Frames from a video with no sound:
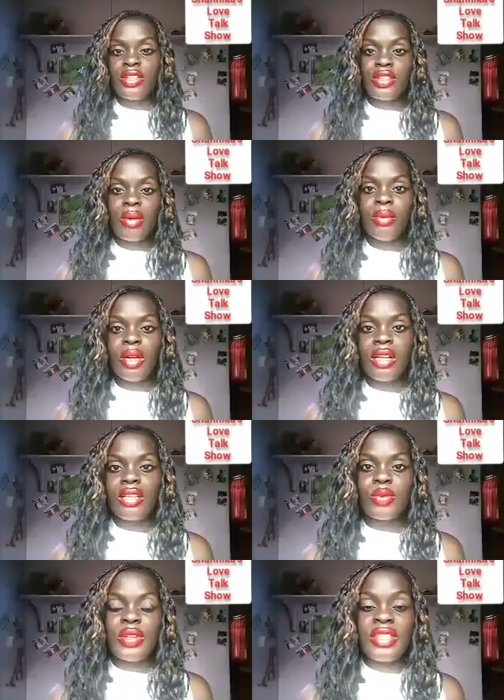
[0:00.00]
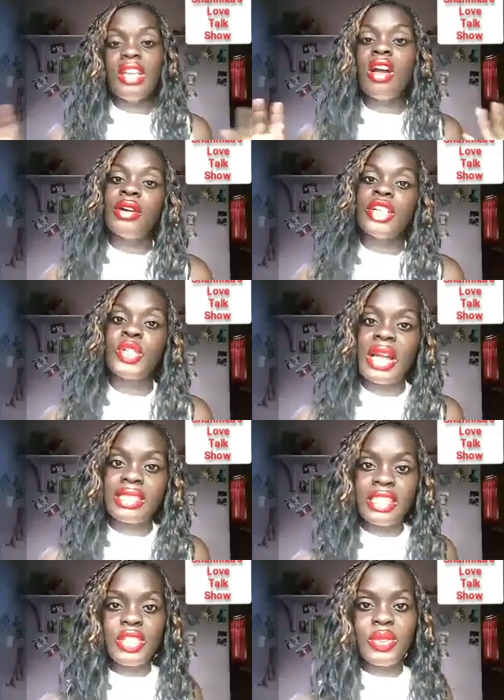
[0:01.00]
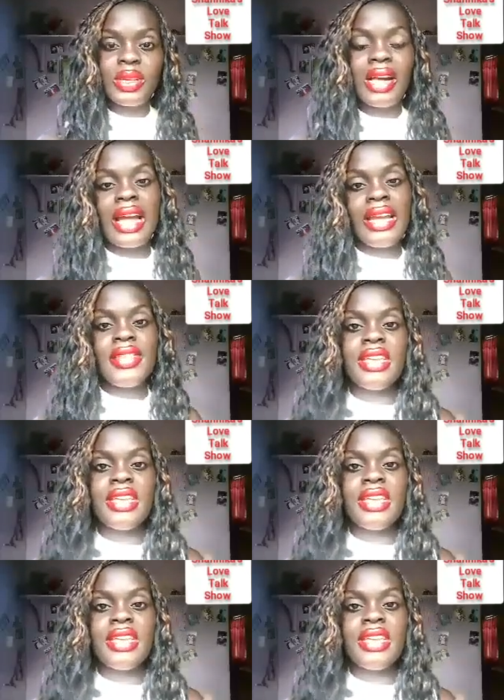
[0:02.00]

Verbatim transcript: some girls, when they are attracted to a guy,